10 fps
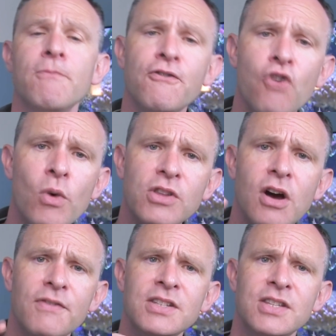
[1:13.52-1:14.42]
before we
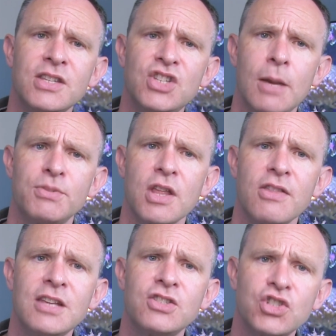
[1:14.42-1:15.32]
dive into the tips,
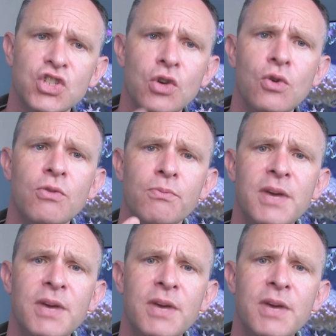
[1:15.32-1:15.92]
there's 2